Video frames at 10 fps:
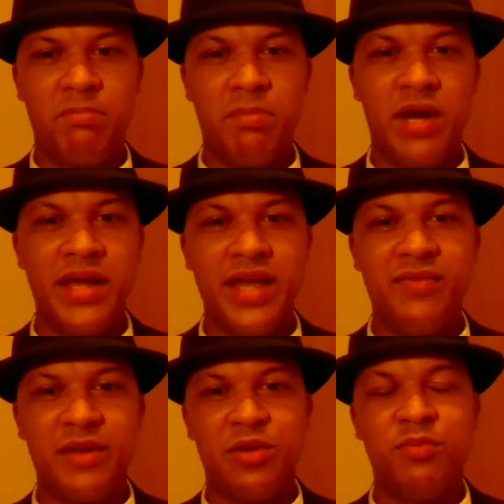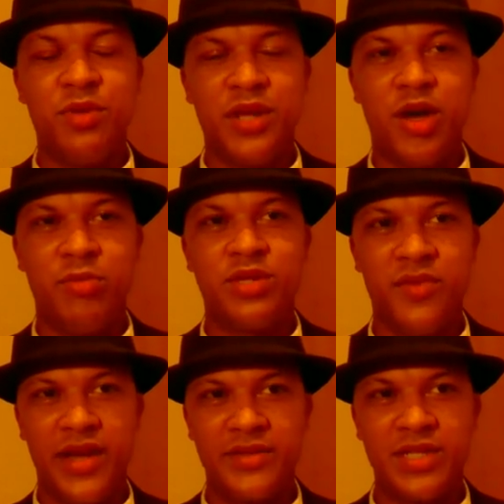my end that could have been helped if
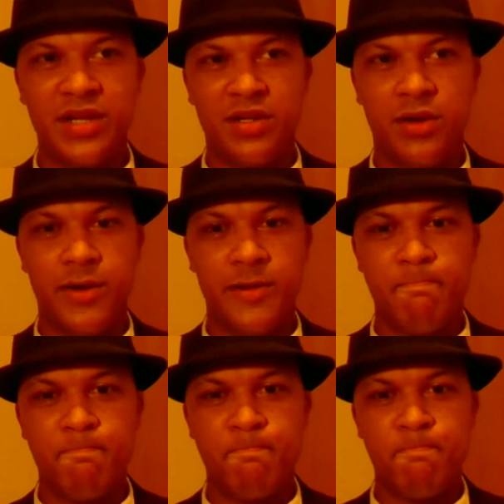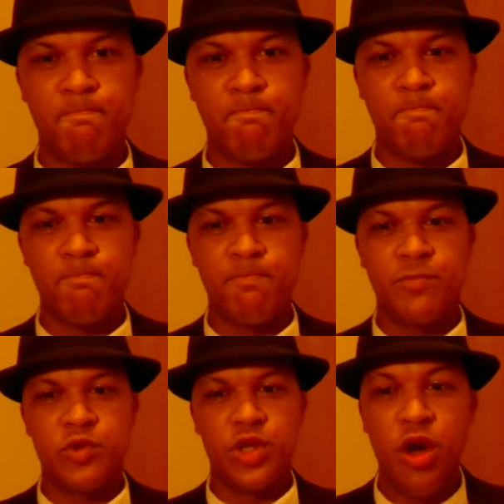I had set an alarm.
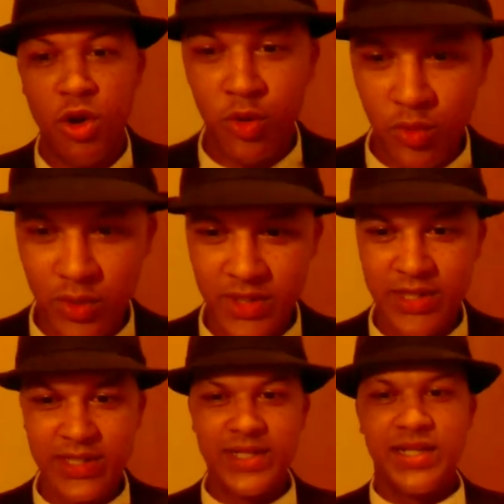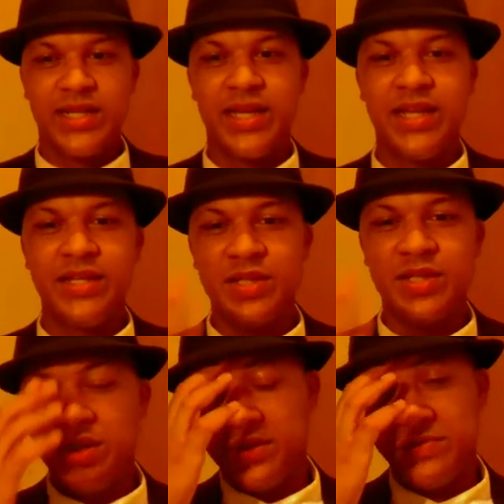So it is
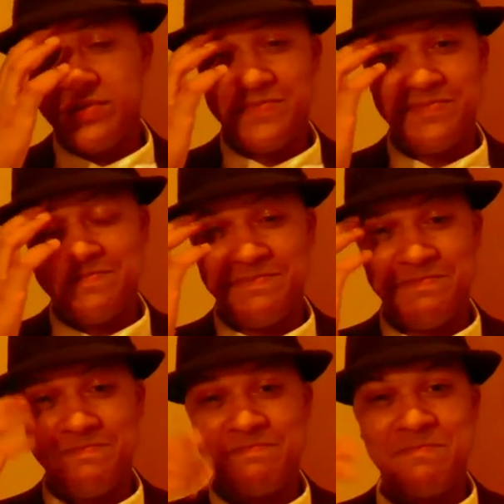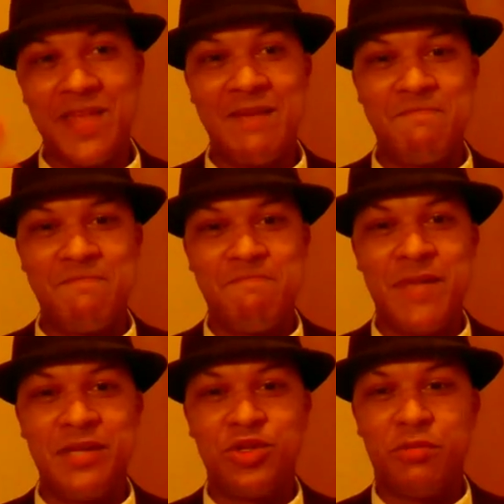a
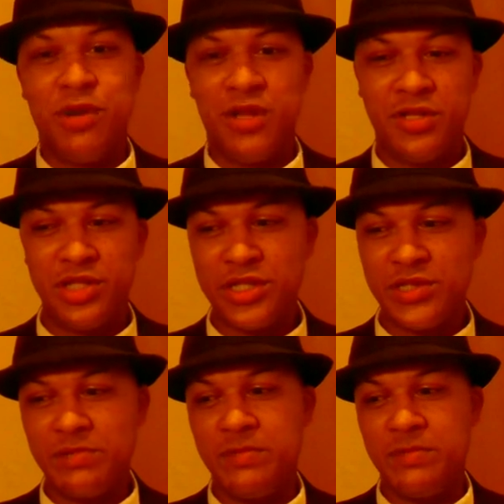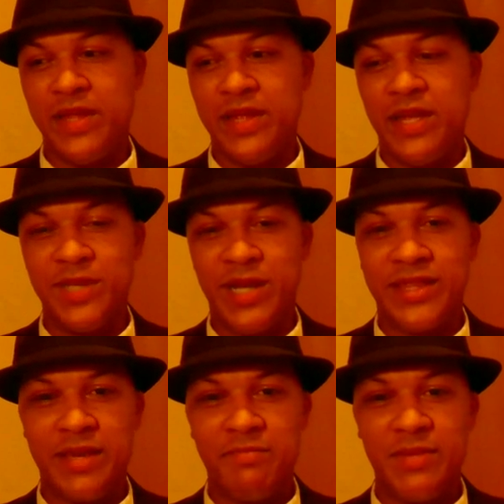major apologies. On the upside,
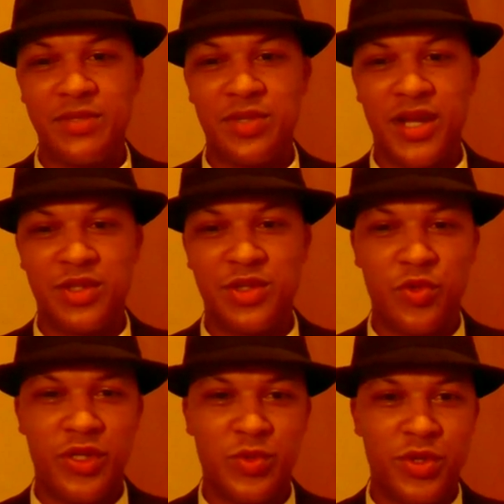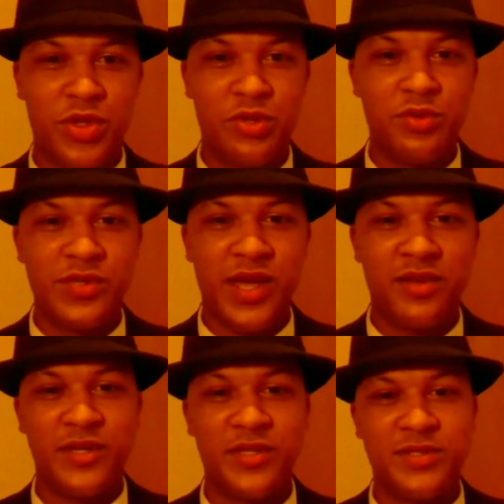that means you're getting 2 weeks worth of news out
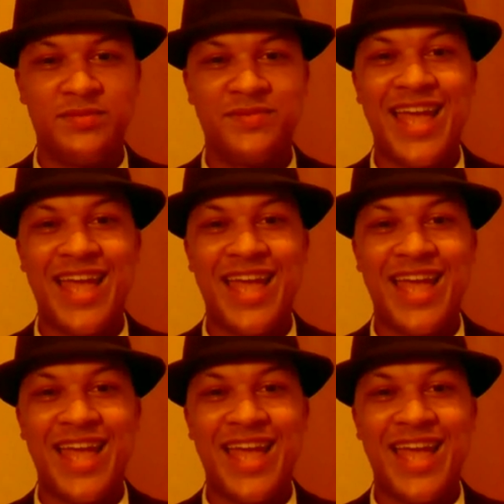of us.